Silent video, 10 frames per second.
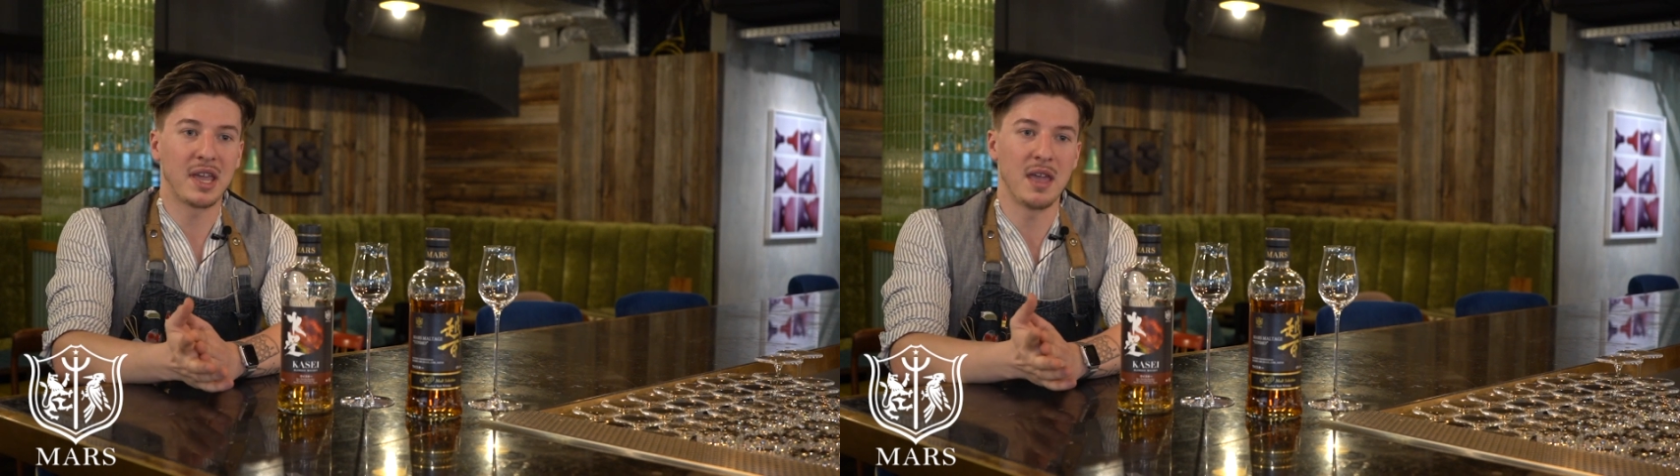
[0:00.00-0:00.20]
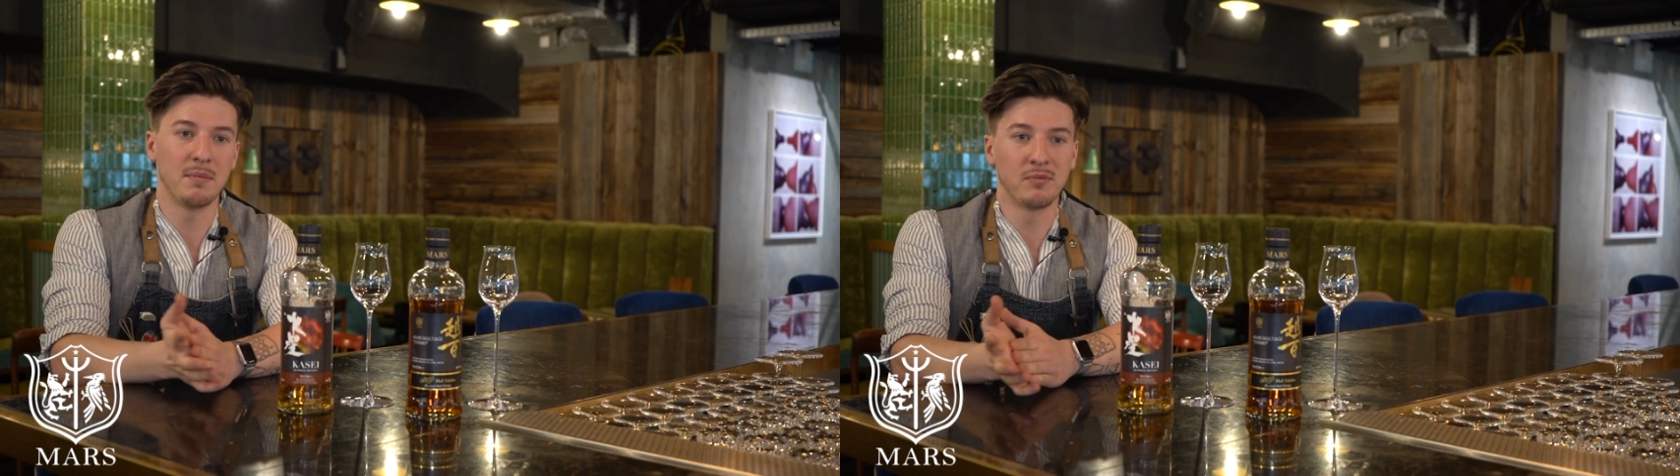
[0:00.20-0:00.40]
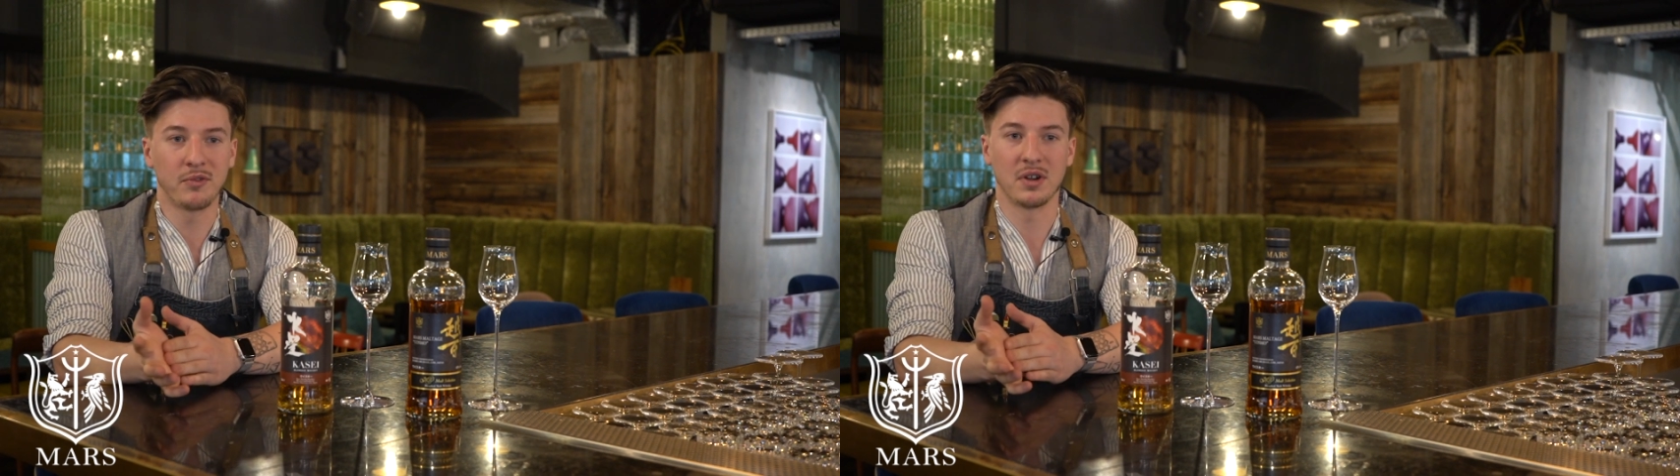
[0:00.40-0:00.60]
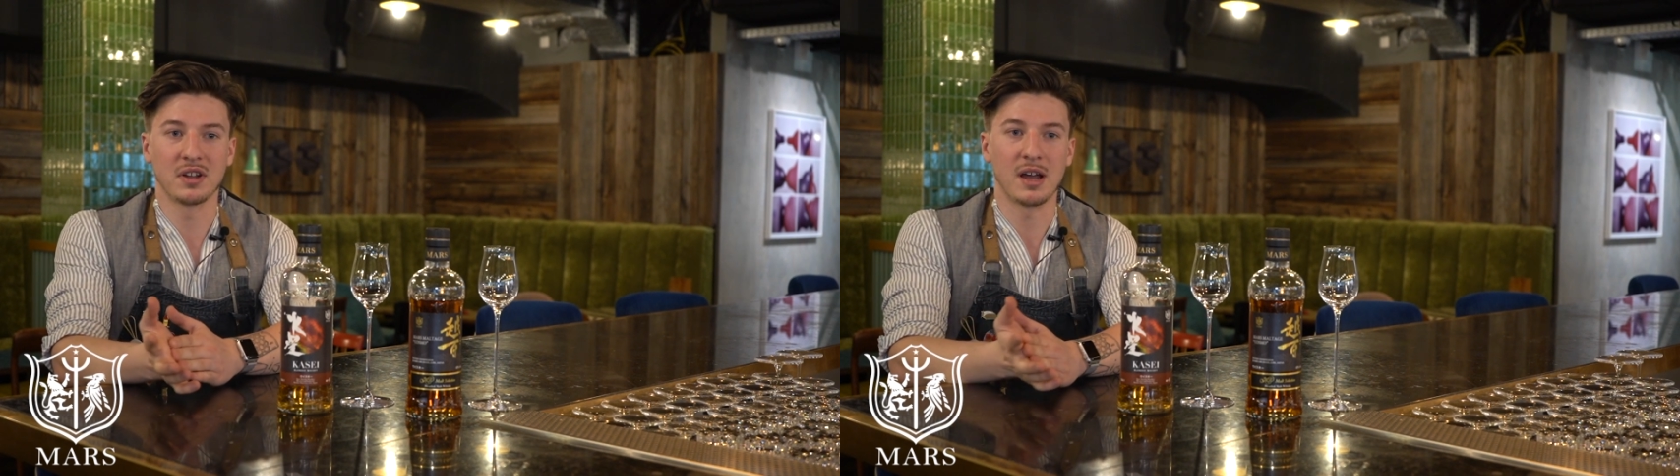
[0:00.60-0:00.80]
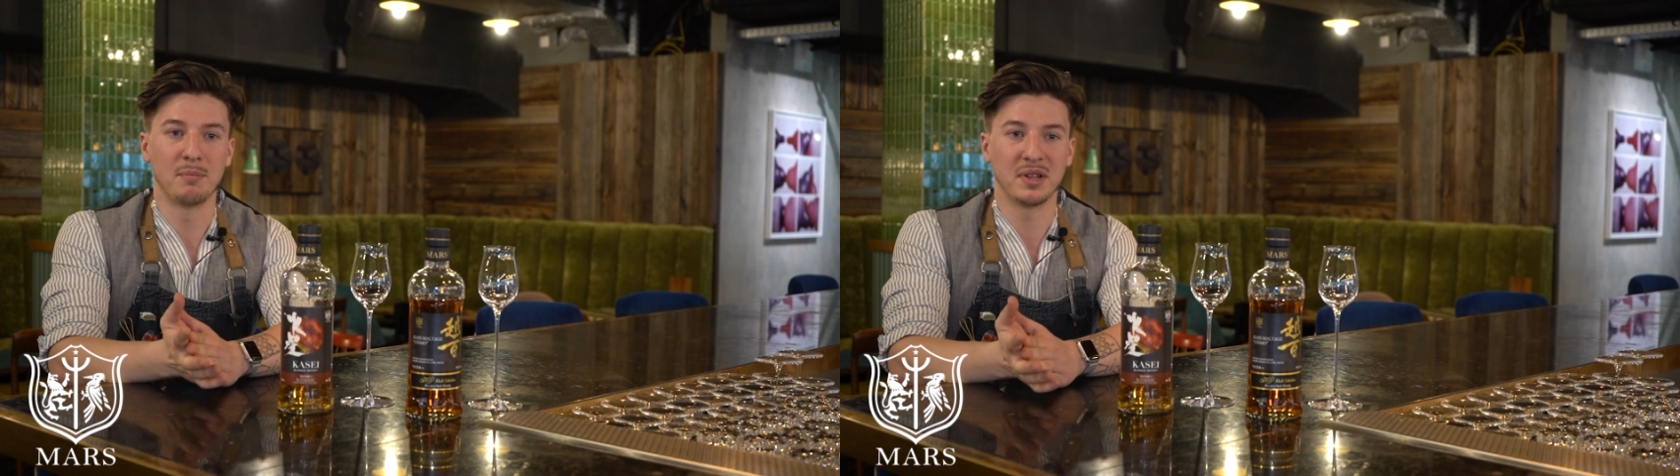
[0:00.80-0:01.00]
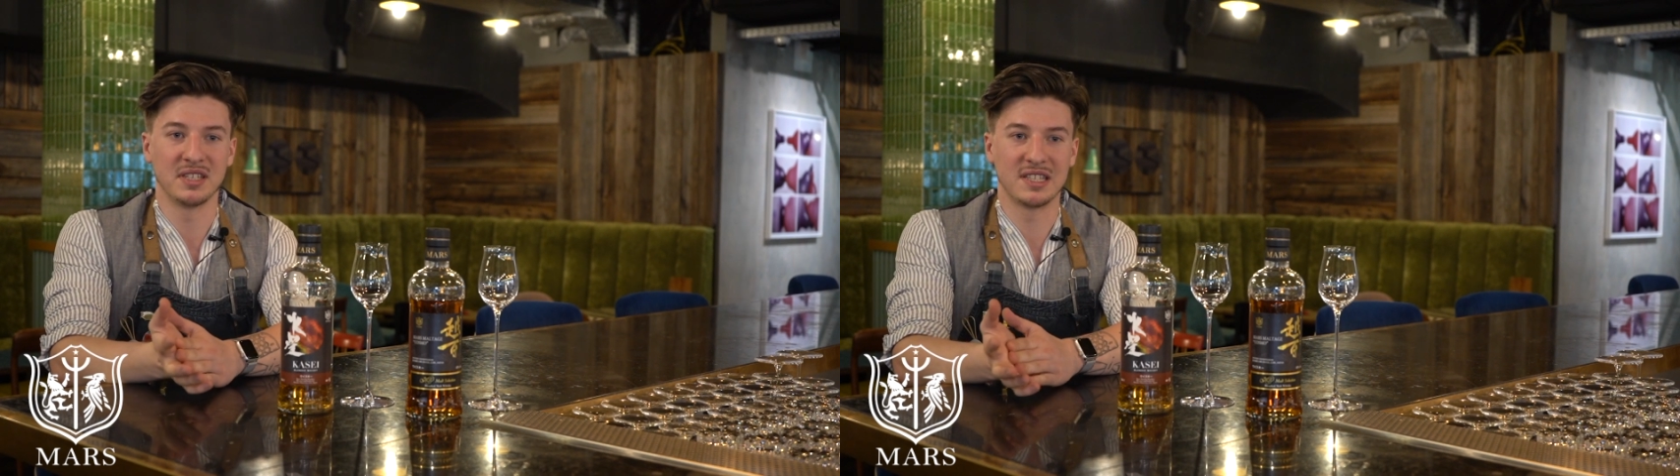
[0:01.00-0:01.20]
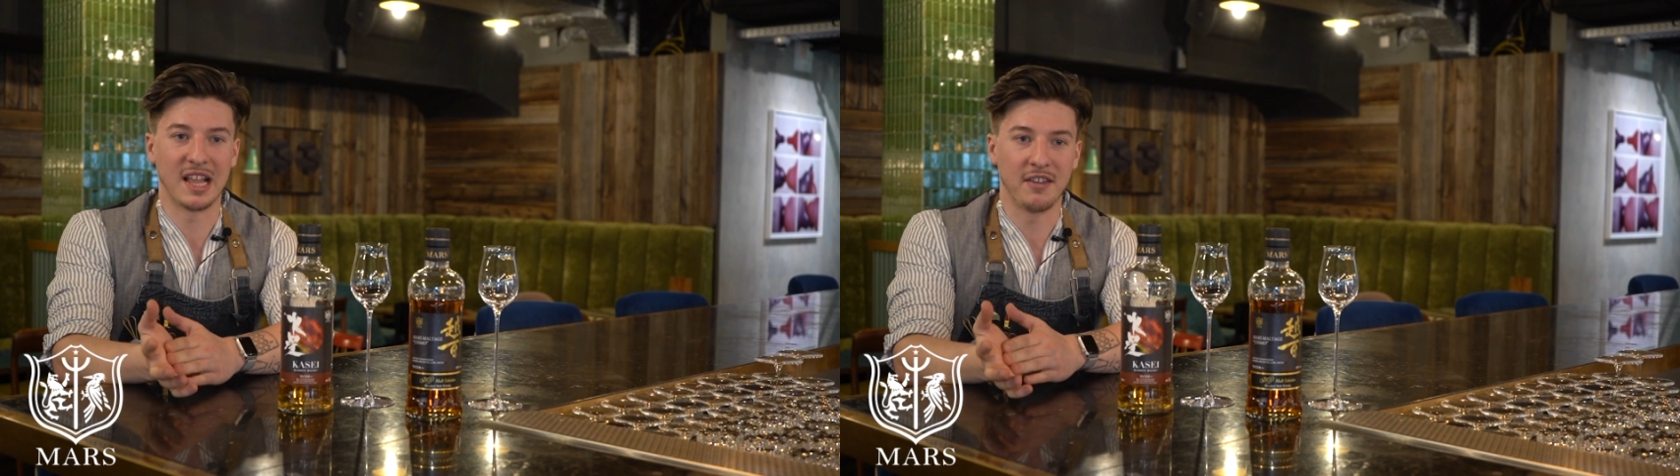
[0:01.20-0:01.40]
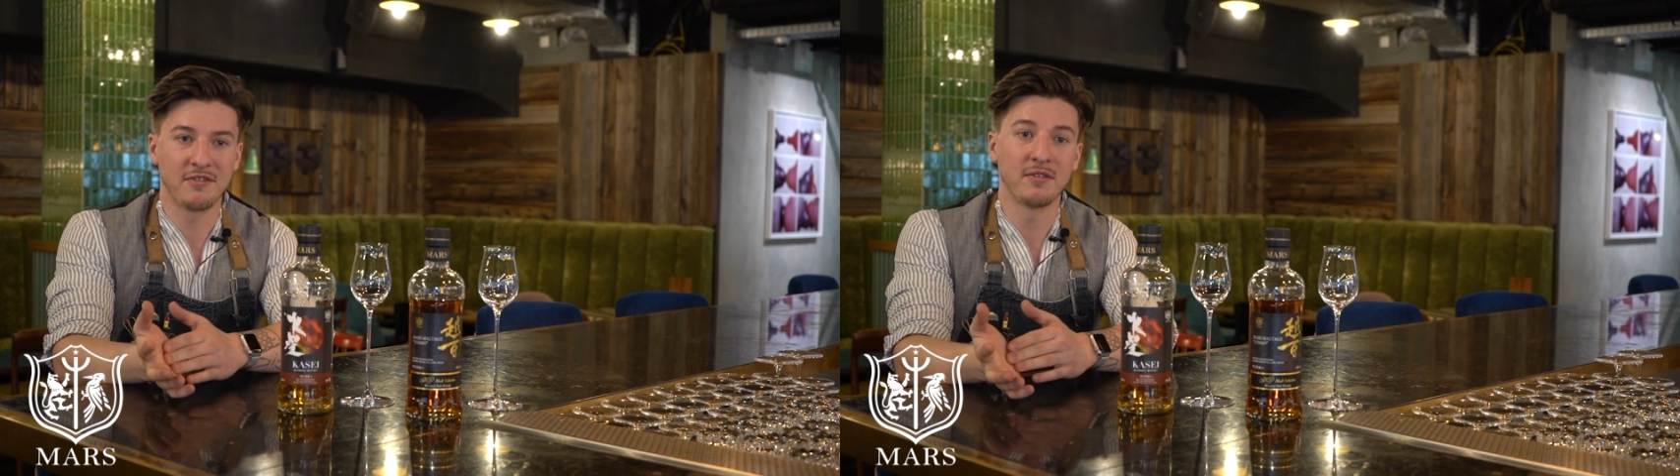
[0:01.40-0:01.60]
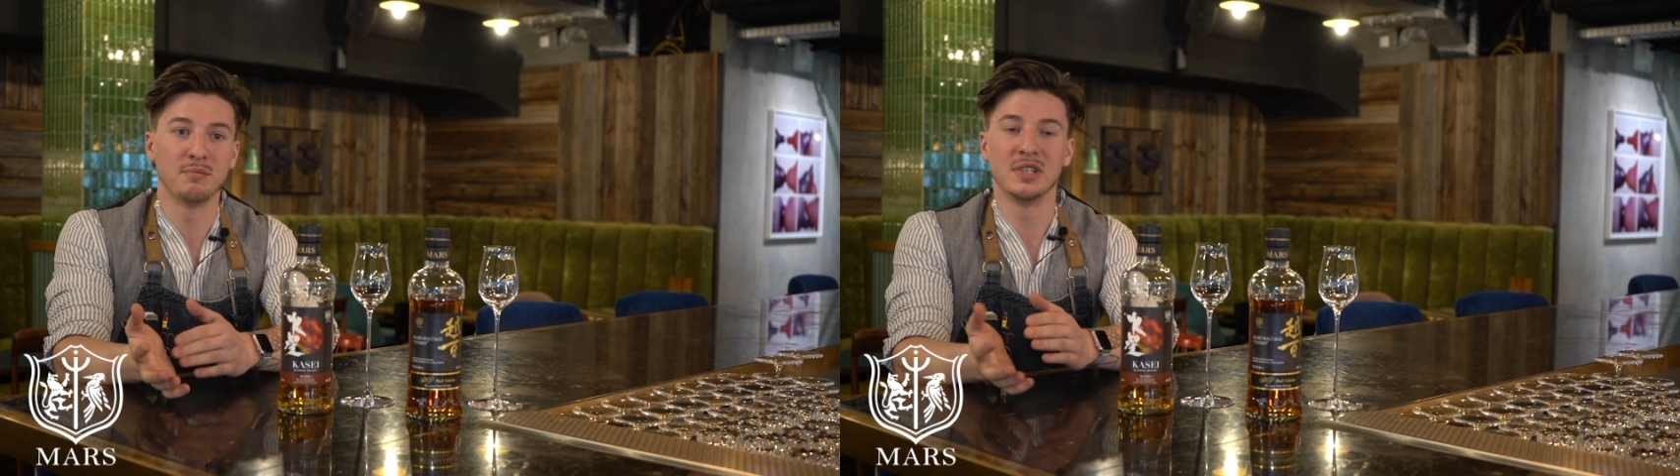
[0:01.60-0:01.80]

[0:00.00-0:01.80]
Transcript: came for the company's life.